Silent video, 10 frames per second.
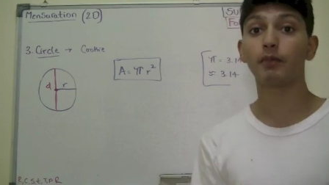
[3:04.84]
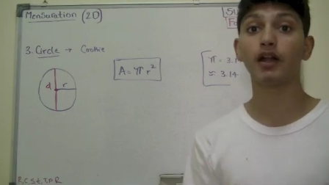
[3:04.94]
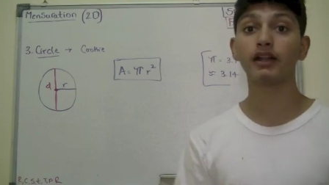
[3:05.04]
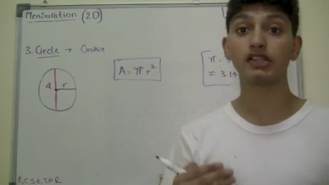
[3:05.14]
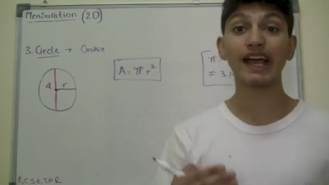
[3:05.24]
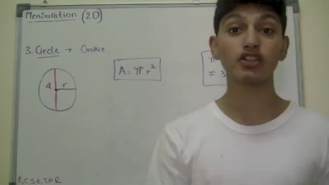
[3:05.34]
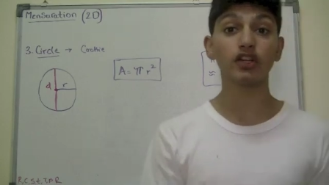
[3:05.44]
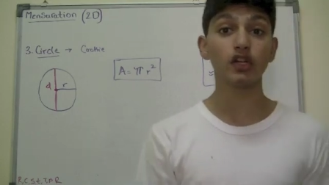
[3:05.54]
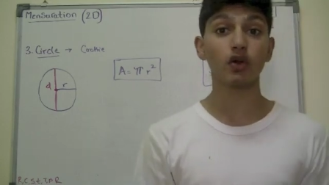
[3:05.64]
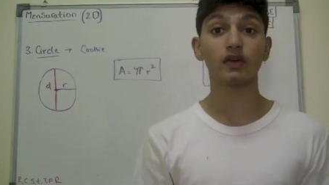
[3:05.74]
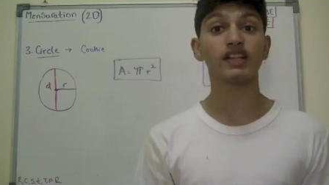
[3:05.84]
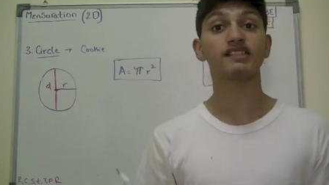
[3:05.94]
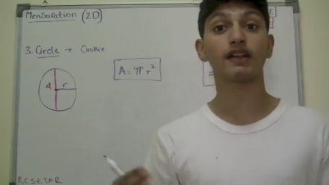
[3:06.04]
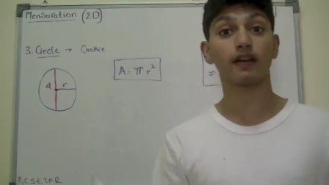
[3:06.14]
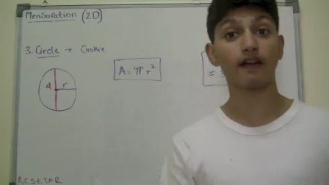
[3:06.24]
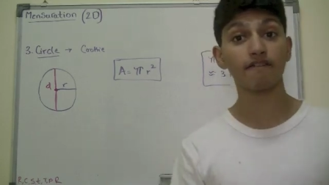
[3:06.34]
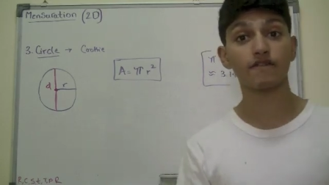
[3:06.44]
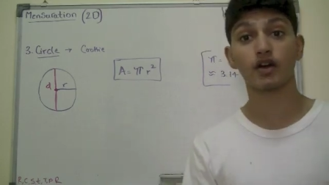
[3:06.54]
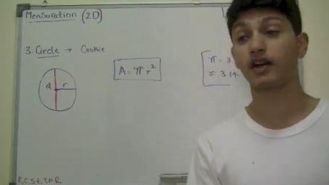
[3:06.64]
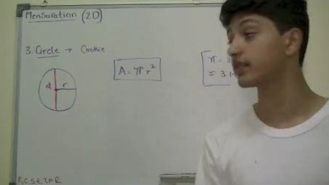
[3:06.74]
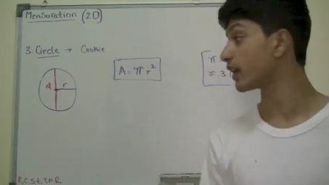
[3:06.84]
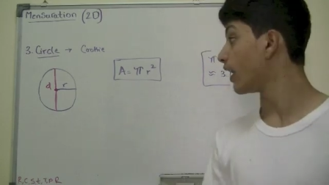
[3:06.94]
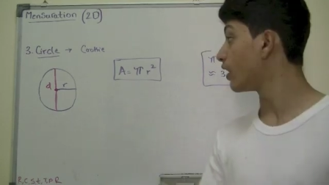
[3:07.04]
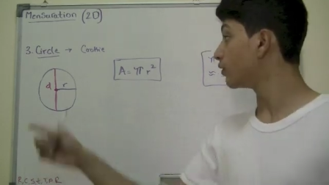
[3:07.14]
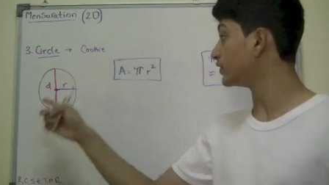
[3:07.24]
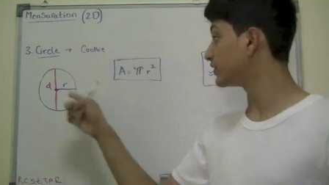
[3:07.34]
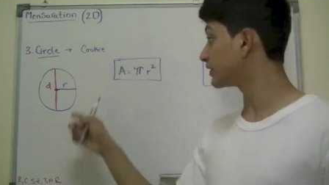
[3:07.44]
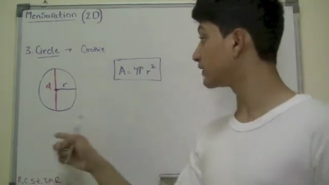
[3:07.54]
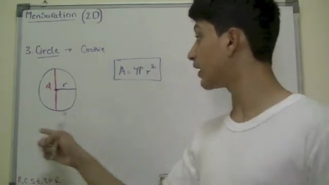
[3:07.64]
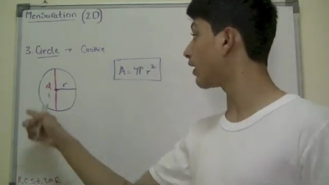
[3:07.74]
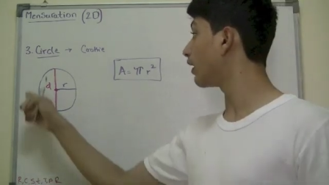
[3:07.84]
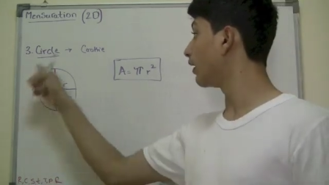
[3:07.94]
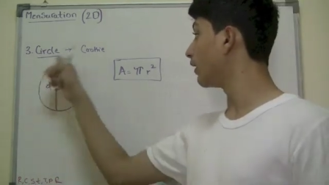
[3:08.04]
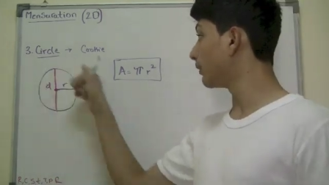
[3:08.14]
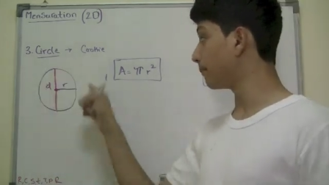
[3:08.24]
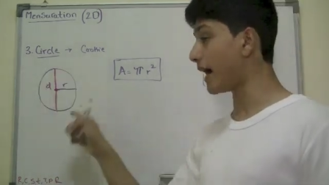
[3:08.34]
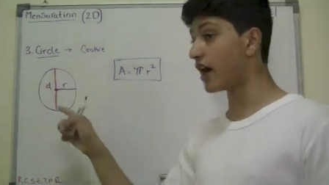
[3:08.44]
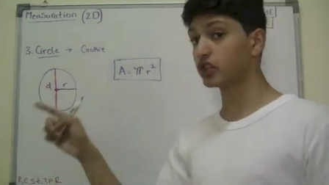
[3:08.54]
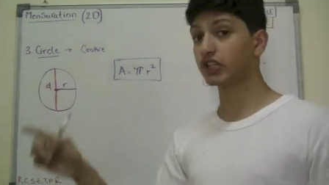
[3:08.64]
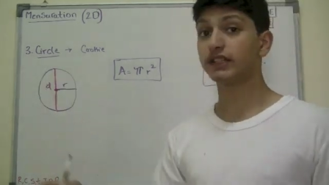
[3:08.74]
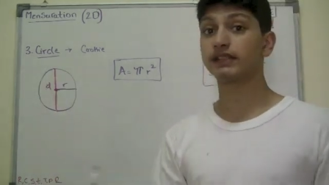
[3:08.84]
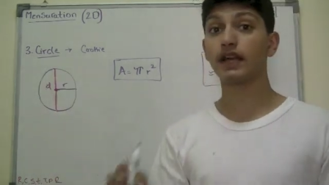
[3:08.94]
but it's actually known as circumference, which is the boundaries.